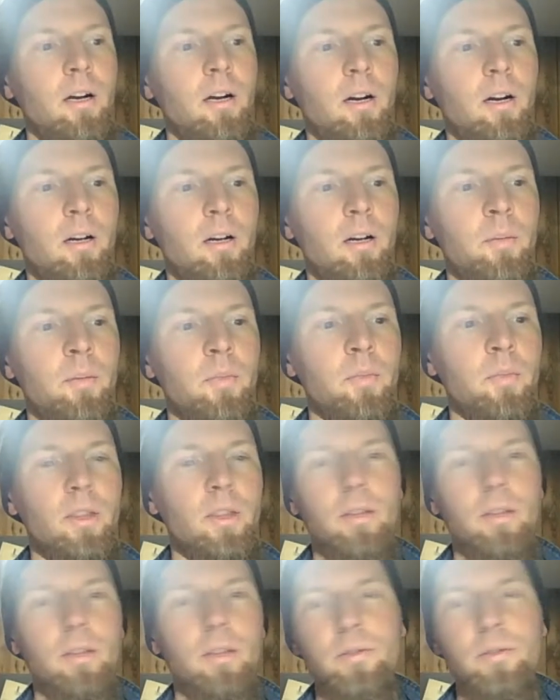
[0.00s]

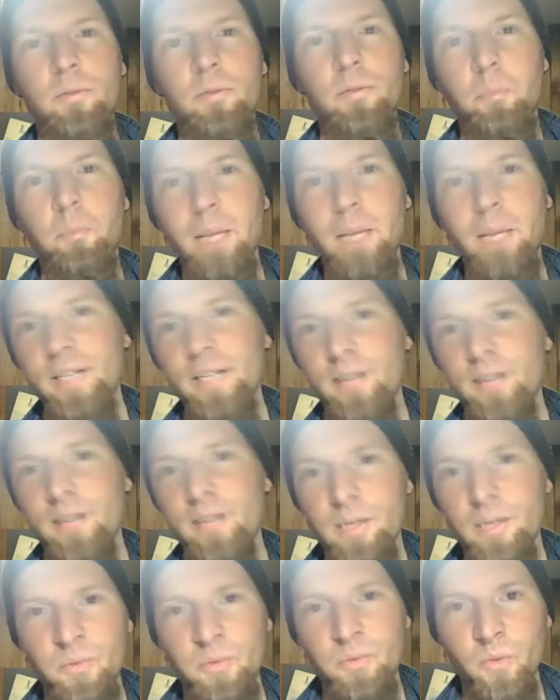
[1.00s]
This is many
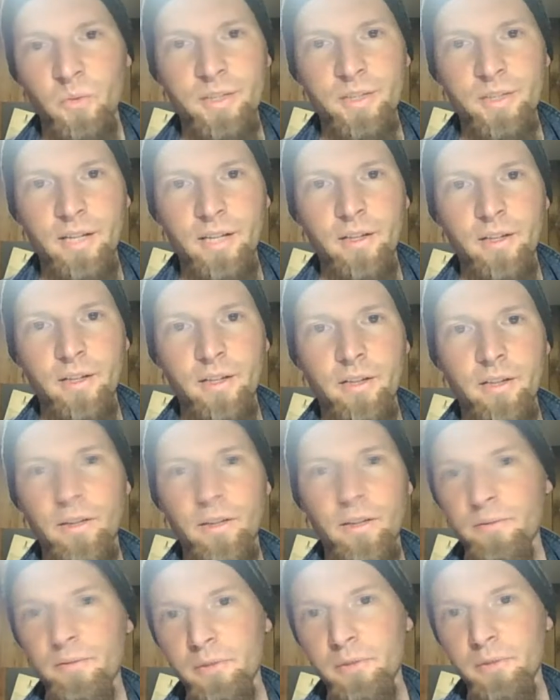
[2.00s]
times more deadly than
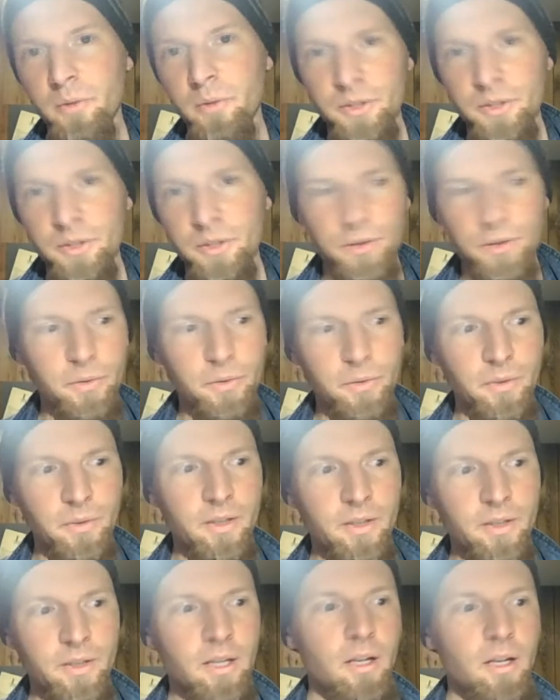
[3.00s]
the flu in
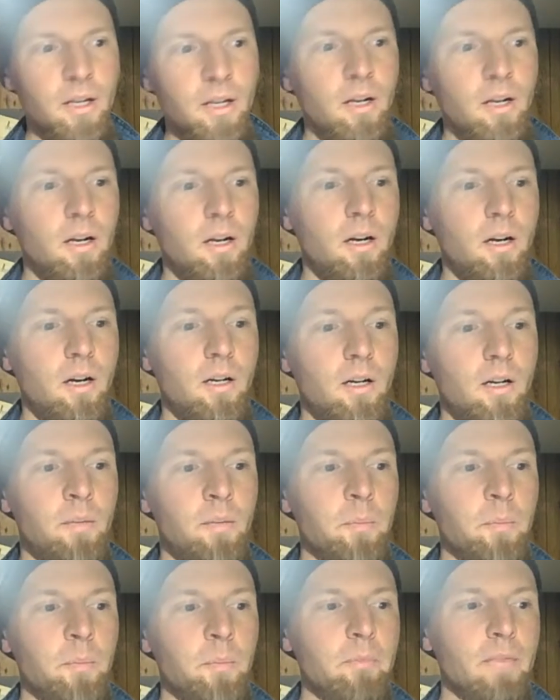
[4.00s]
children.
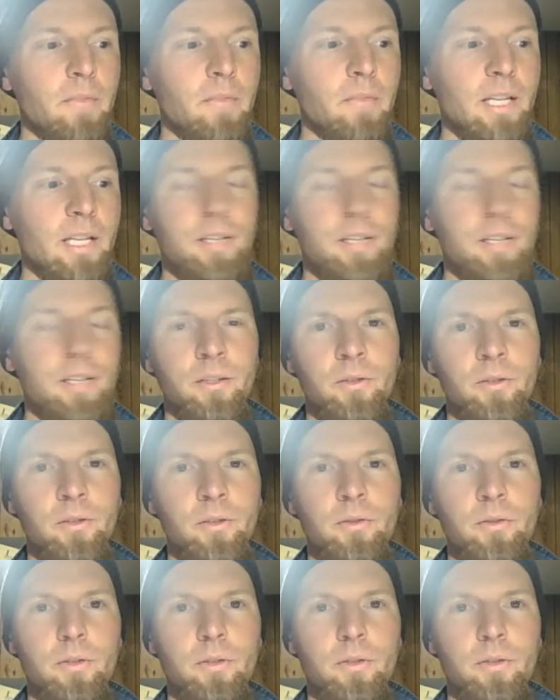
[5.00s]
It is,